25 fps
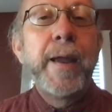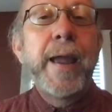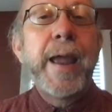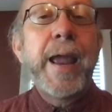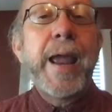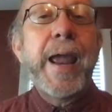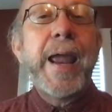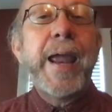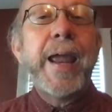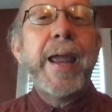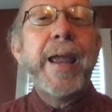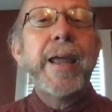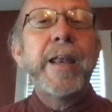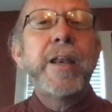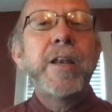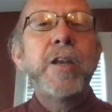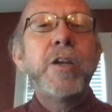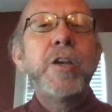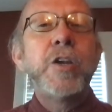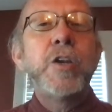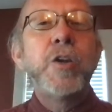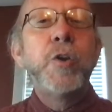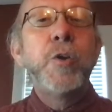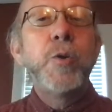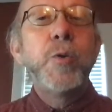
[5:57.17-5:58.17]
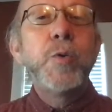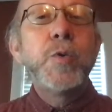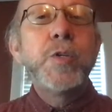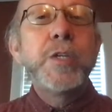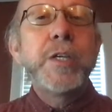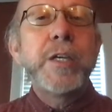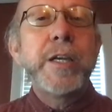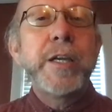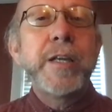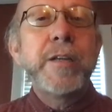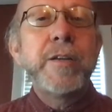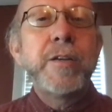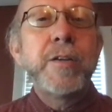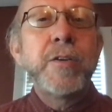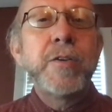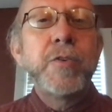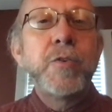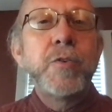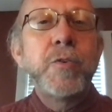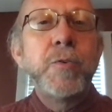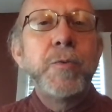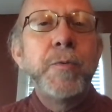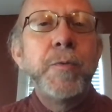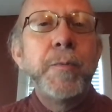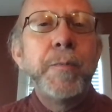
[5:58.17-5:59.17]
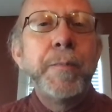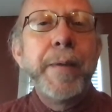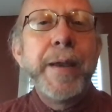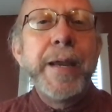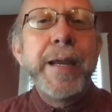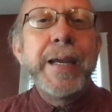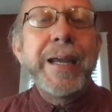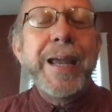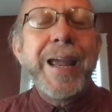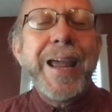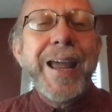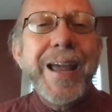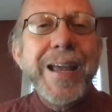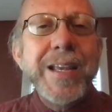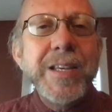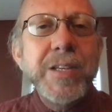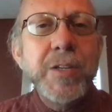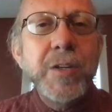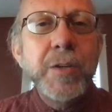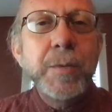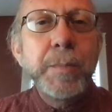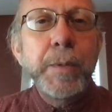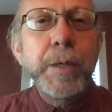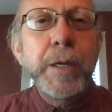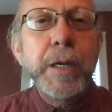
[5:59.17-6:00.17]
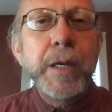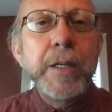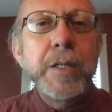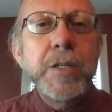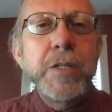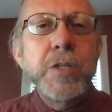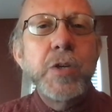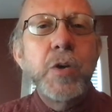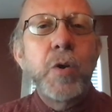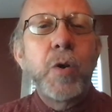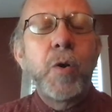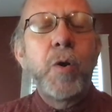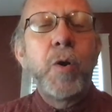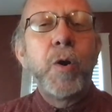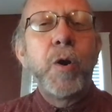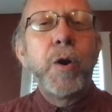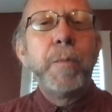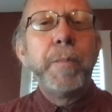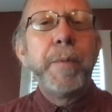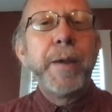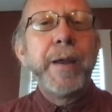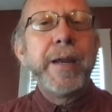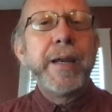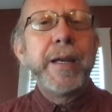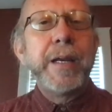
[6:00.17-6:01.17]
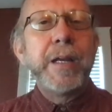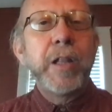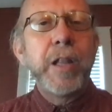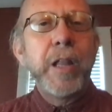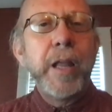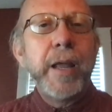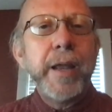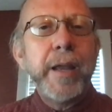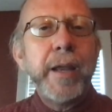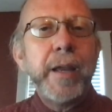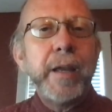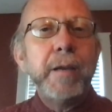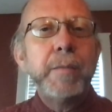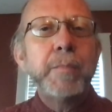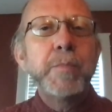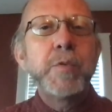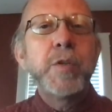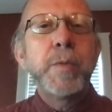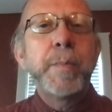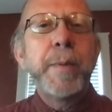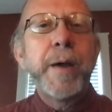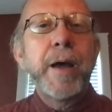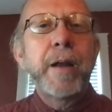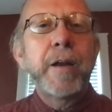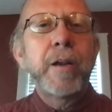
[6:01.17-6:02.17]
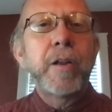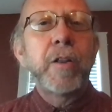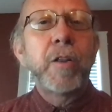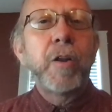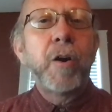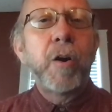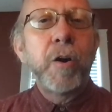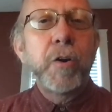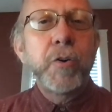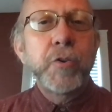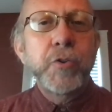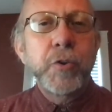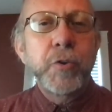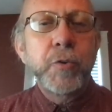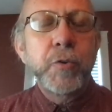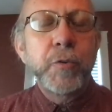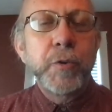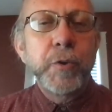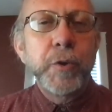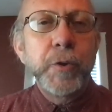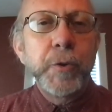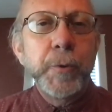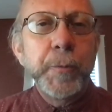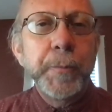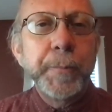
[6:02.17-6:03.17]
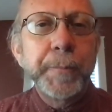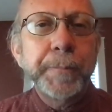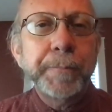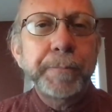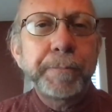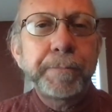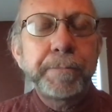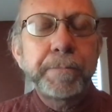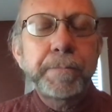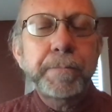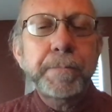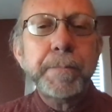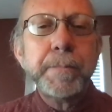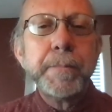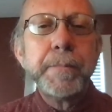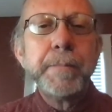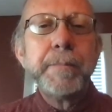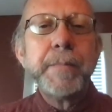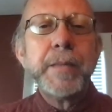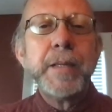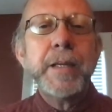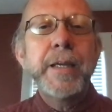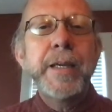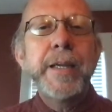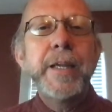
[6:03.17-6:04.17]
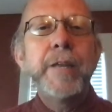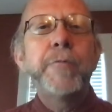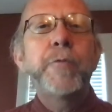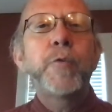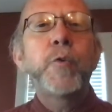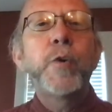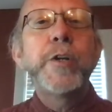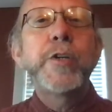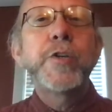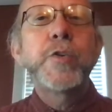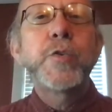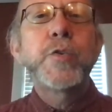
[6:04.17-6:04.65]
and use it to make estimates or make claims about a larger group. Inferential